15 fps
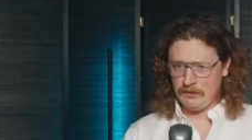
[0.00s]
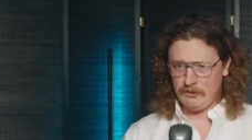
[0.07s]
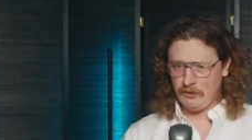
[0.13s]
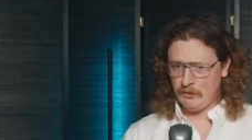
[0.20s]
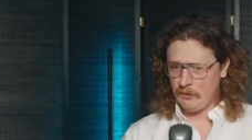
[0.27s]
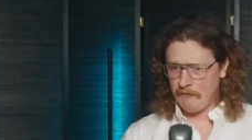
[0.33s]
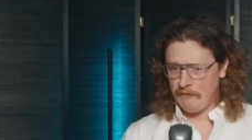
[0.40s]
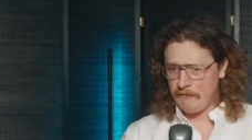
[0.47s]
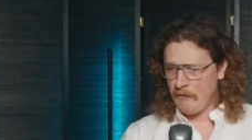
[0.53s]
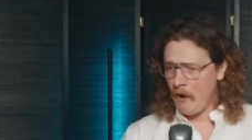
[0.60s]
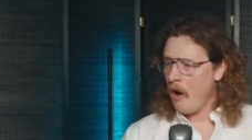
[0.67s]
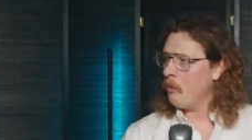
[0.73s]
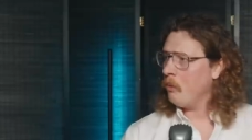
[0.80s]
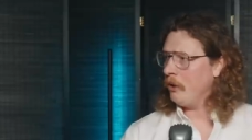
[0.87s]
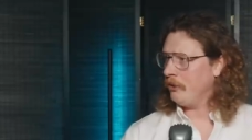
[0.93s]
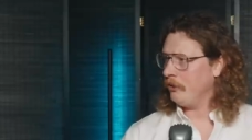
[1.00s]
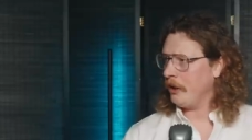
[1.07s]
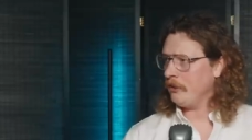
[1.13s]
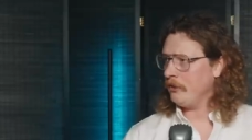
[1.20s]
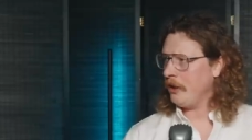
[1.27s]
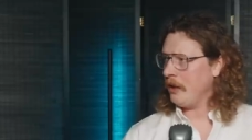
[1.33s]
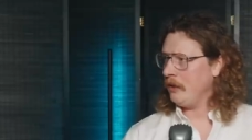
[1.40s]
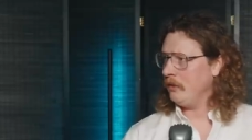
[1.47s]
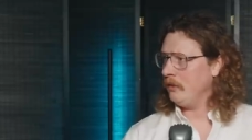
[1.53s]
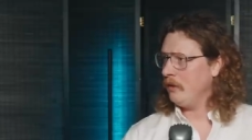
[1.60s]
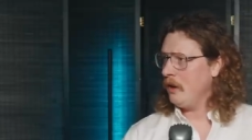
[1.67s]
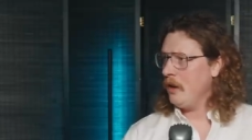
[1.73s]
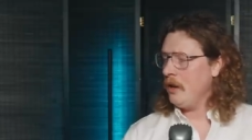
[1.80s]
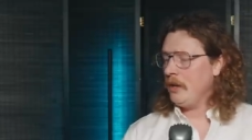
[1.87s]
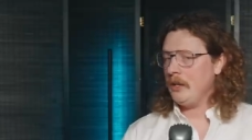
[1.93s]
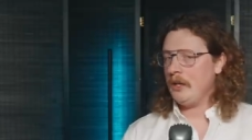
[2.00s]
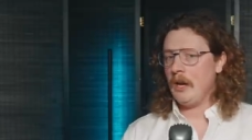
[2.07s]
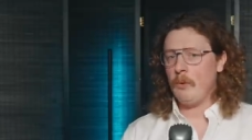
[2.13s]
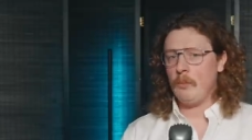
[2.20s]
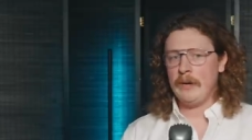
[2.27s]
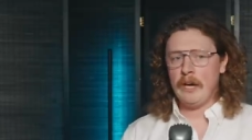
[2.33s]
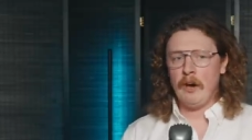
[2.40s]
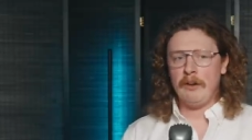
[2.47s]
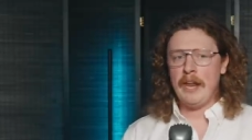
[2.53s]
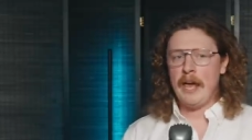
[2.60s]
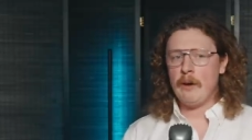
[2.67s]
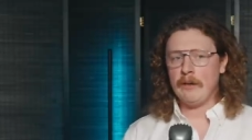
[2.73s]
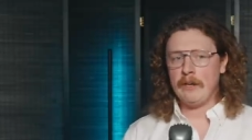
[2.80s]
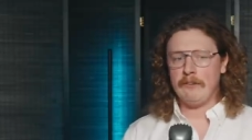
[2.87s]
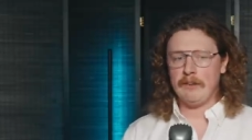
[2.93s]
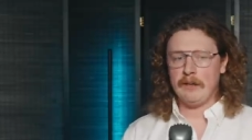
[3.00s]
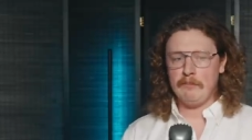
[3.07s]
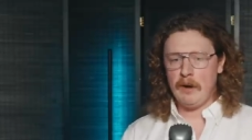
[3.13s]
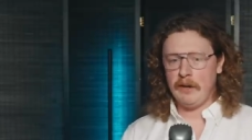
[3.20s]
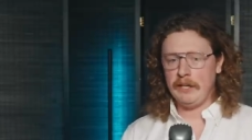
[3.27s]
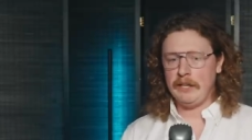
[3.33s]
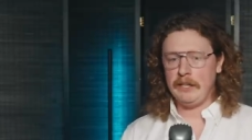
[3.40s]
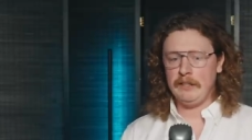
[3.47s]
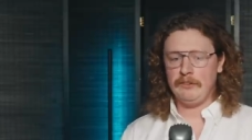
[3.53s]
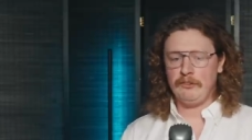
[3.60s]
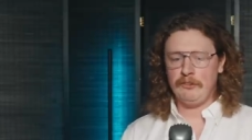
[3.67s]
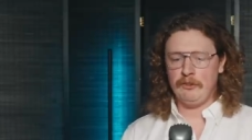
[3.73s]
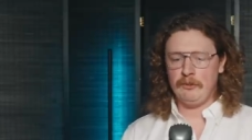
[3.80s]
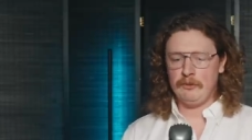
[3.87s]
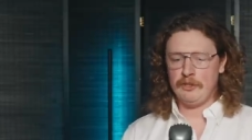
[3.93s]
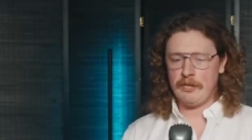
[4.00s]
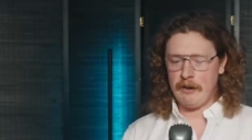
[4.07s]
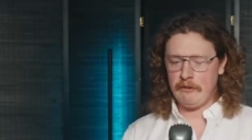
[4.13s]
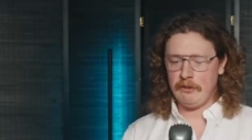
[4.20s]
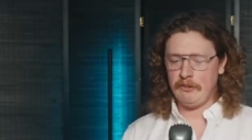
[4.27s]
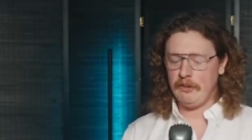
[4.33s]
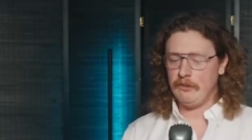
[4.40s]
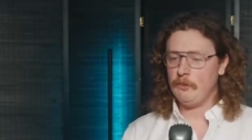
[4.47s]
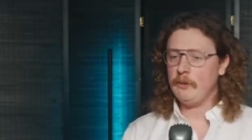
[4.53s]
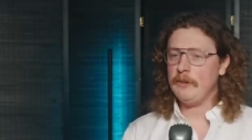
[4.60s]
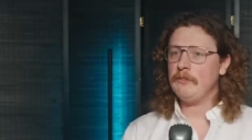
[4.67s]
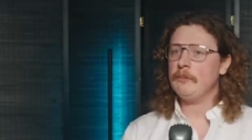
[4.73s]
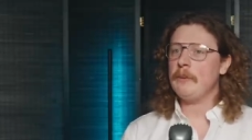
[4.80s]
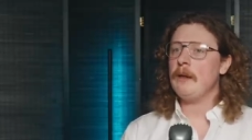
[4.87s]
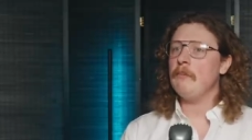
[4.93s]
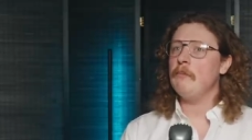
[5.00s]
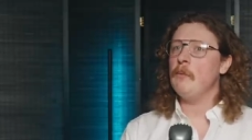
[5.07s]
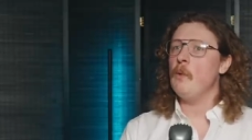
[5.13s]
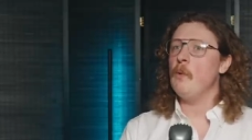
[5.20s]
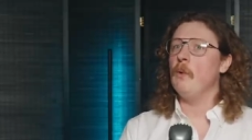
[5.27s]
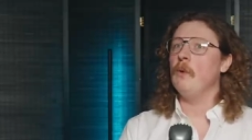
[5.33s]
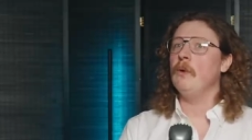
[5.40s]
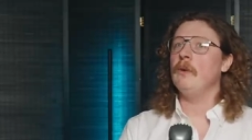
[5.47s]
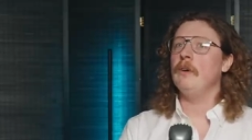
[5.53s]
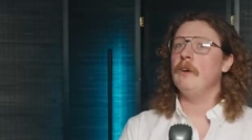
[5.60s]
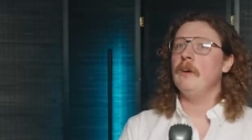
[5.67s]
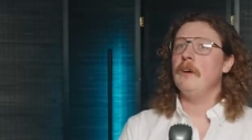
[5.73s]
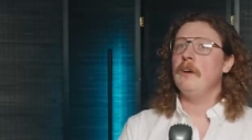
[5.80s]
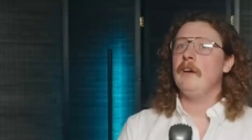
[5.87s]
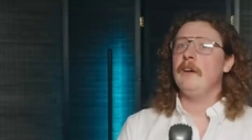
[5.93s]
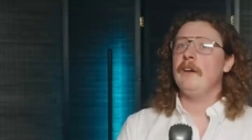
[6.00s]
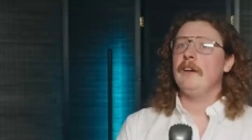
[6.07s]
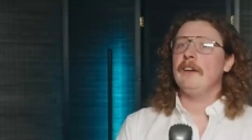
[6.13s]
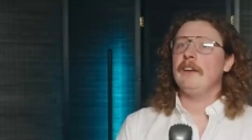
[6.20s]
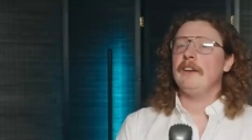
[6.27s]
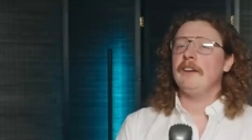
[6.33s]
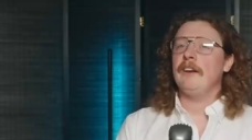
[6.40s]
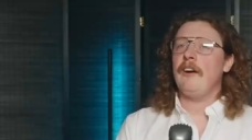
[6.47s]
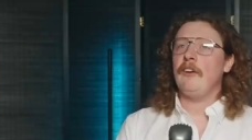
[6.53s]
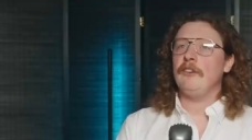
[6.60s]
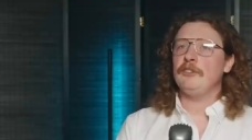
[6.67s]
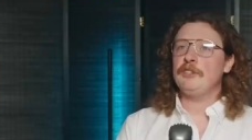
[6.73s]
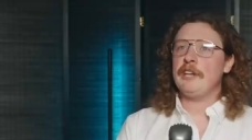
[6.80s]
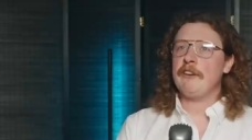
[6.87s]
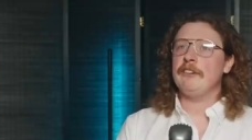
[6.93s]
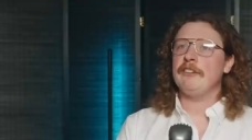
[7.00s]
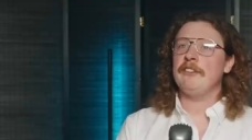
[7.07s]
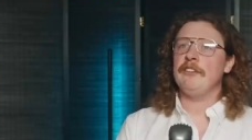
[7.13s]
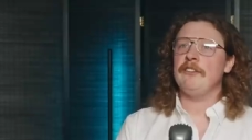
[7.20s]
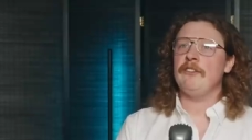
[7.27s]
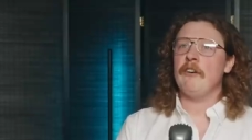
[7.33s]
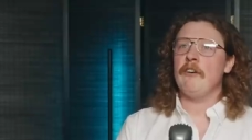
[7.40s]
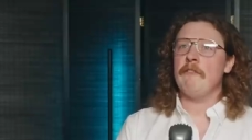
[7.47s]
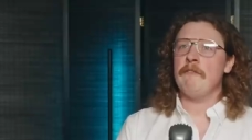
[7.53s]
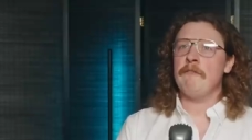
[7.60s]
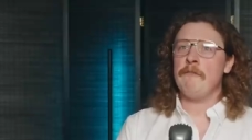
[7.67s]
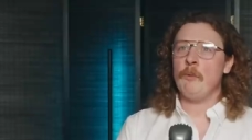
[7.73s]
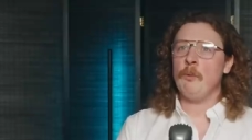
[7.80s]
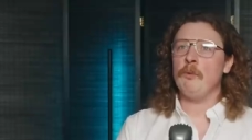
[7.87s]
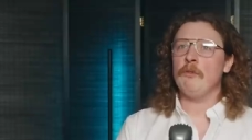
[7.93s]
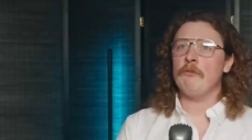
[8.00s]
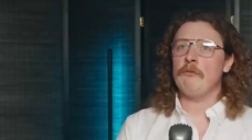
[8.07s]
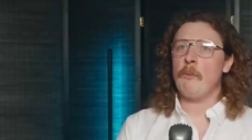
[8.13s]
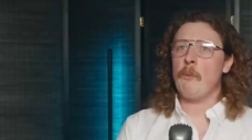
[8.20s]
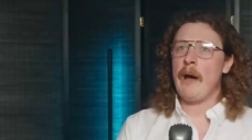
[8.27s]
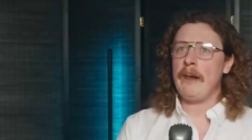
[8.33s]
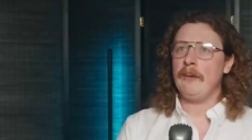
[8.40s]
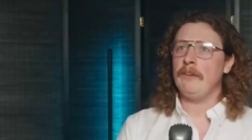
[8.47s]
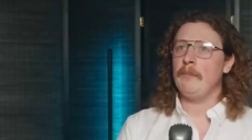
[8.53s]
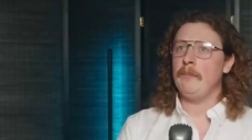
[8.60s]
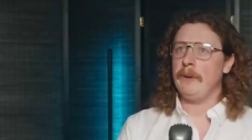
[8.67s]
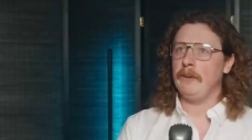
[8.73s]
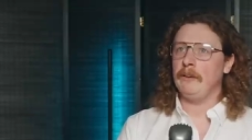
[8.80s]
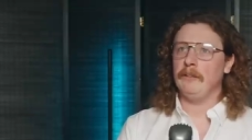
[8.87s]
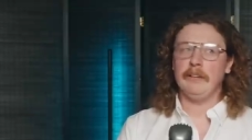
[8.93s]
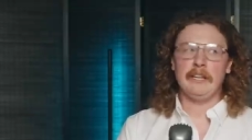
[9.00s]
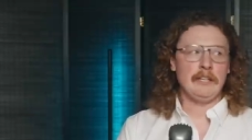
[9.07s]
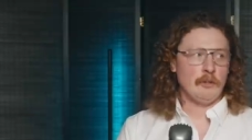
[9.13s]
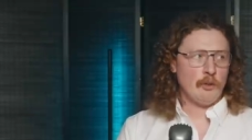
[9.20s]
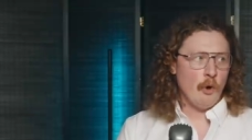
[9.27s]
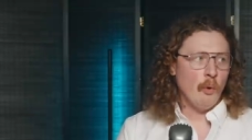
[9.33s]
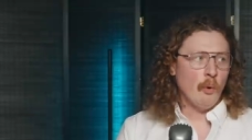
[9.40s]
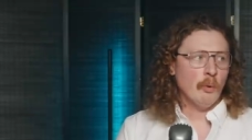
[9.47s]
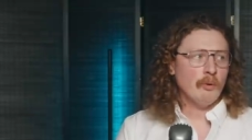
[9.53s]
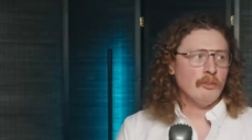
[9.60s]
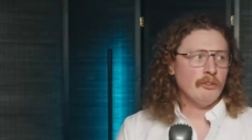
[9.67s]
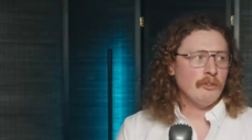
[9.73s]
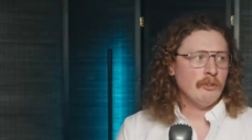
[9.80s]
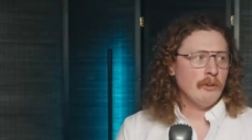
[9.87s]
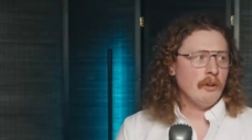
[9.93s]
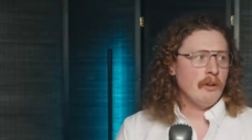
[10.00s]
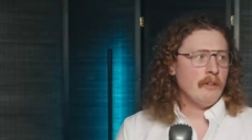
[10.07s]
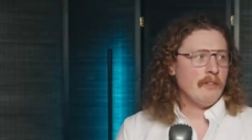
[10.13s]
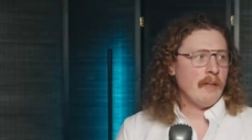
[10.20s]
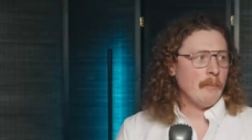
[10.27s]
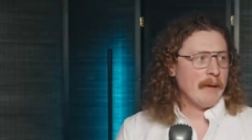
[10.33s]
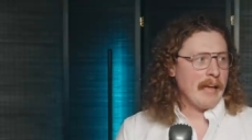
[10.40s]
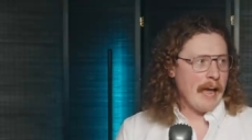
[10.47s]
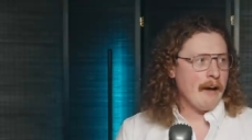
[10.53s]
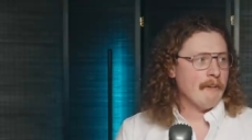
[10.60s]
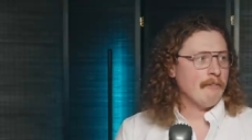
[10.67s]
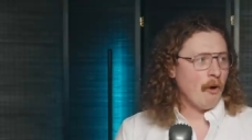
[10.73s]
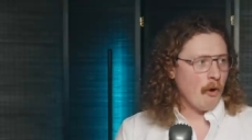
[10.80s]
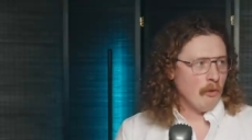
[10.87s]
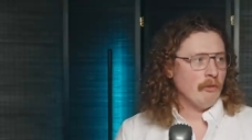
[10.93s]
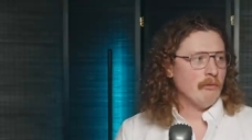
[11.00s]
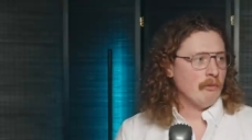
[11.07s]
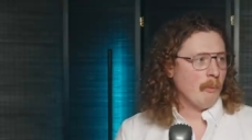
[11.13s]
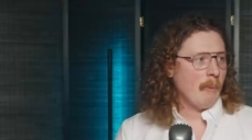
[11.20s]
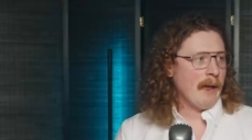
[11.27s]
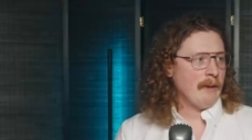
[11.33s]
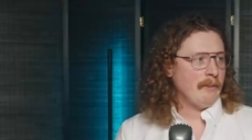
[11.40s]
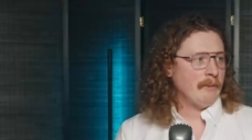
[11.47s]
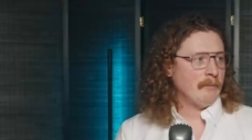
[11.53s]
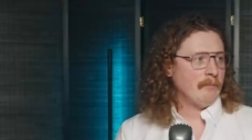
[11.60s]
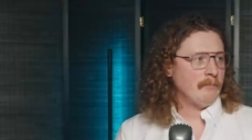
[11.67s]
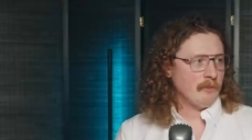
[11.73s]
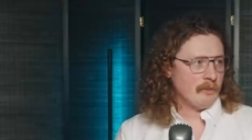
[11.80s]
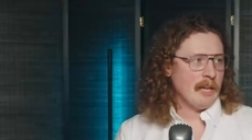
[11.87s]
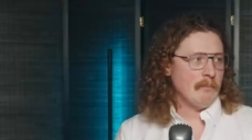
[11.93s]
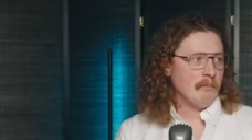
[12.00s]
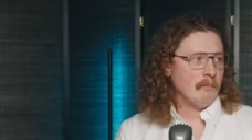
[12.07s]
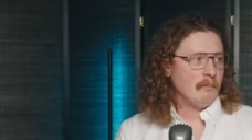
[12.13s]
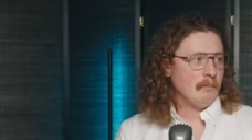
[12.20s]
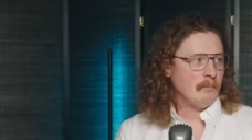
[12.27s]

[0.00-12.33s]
to a far worse extent. You know, we are now giving money to charities. We've spent more on charities that have fought the Rwanda bill in court than we have on the Rwanda scheme,